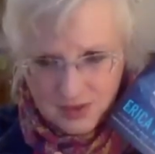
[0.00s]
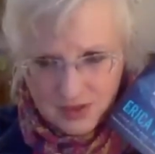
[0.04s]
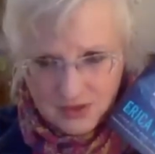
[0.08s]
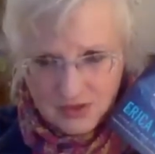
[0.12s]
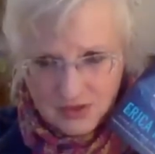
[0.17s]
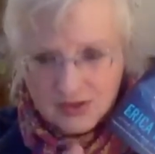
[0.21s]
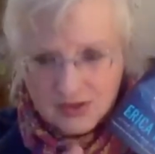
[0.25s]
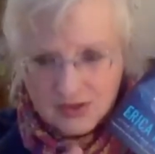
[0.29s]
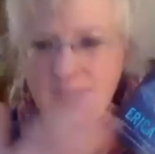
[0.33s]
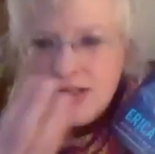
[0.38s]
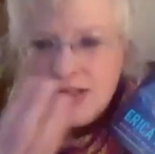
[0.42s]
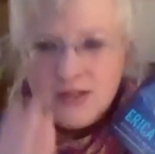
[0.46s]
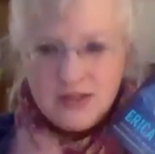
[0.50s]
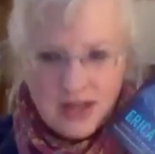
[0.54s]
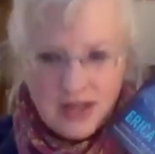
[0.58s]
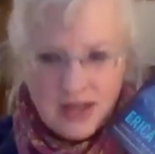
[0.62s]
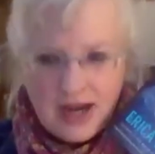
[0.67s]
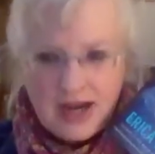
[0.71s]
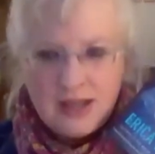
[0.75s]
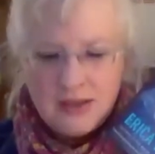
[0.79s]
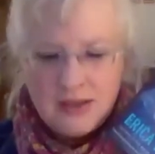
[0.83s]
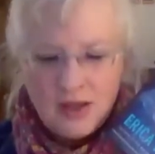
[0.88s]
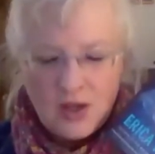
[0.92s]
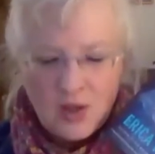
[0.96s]
just like
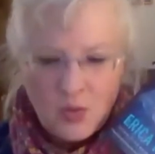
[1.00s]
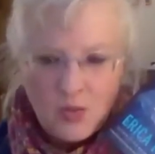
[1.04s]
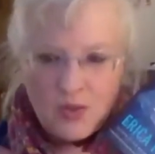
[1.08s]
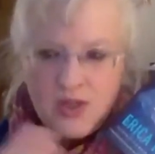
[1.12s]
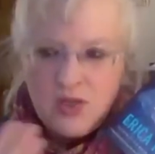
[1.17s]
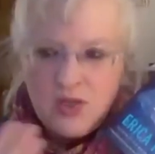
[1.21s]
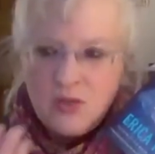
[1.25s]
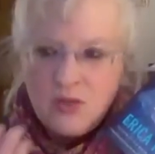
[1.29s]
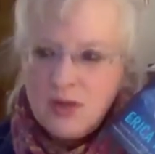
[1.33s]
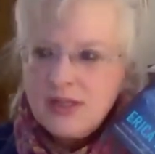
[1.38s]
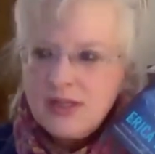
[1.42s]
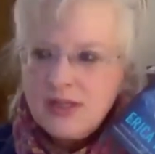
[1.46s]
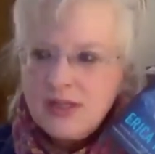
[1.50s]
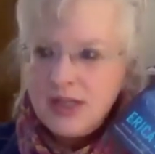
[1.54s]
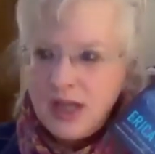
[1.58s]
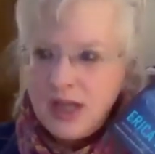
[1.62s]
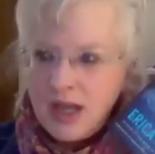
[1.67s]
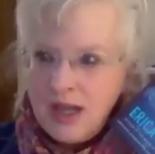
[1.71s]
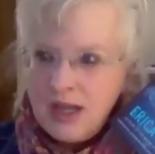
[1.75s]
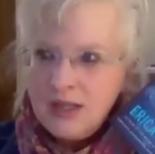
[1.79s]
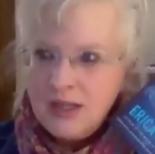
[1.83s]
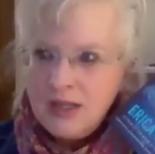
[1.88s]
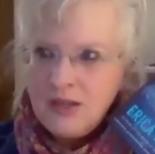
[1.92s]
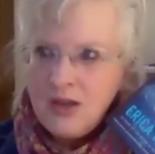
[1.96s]
dialogue when you write
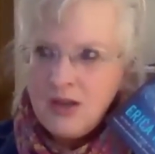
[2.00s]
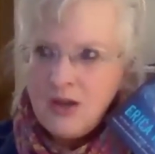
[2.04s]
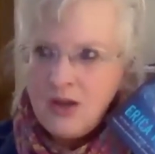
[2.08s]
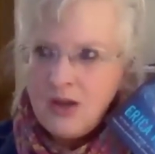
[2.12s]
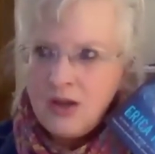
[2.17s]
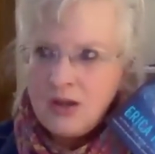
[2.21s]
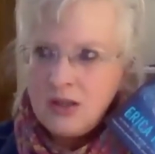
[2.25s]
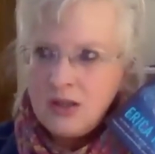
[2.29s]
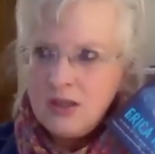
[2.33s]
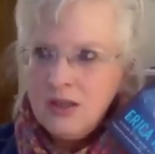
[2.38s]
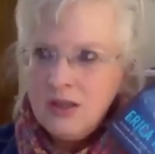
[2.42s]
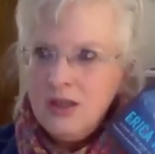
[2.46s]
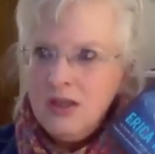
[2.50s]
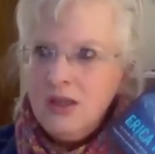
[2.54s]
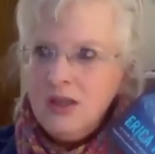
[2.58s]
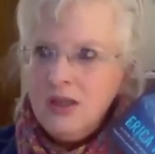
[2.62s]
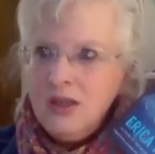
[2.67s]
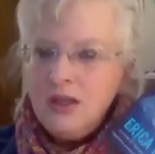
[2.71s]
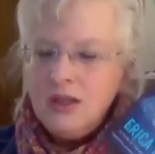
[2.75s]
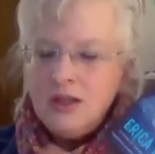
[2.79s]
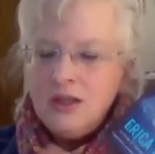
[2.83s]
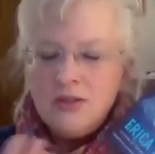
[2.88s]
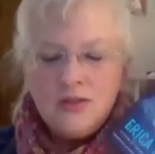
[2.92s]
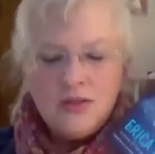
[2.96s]
dialogue
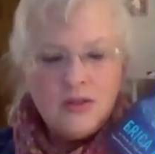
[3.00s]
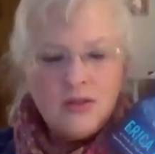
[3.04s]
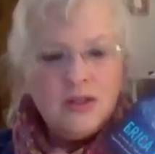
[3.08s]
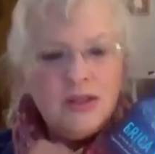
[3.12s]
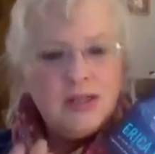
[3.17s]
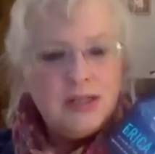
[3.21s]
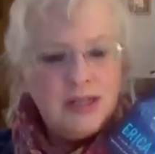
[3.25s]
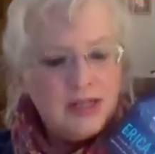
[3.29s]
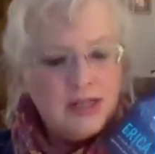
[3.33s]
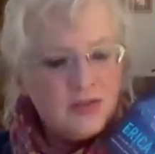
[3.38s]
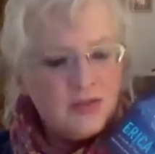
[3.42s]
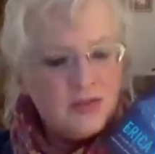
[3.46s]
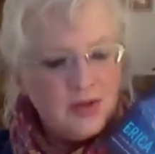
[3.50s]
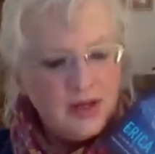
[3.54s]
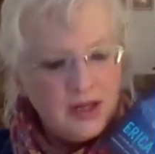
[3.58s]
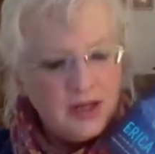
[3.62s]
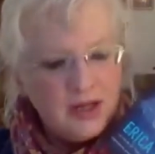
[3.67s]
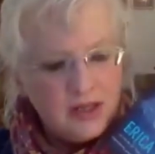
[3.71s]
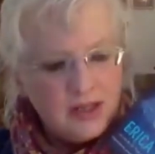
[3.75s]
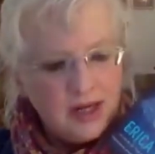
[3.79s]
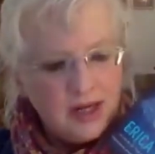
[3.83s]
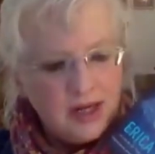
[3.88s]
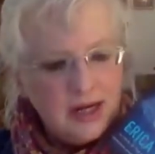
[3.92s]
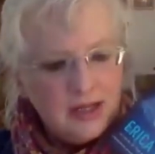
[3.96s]
you know early days
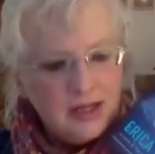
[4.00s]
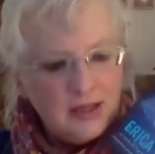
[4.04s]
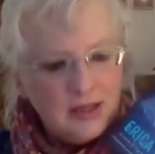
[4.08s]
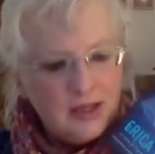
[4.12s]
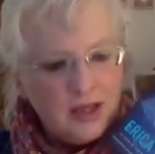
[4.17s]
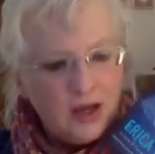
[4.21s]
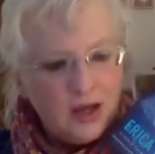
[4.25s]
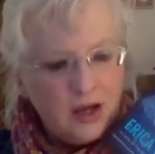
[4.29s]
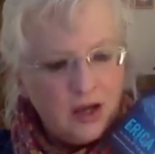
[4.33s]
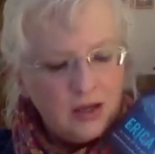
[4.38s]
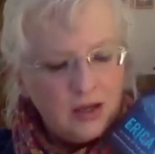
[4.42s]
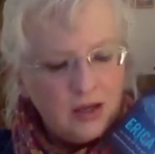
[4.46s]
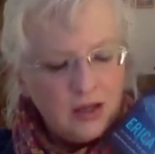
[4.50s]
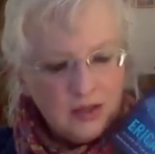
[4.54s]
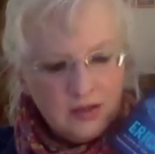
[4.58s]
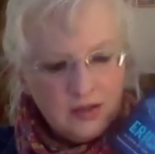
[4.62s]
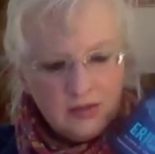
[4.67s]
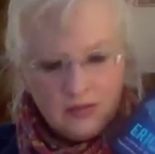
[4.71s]
writing dialogue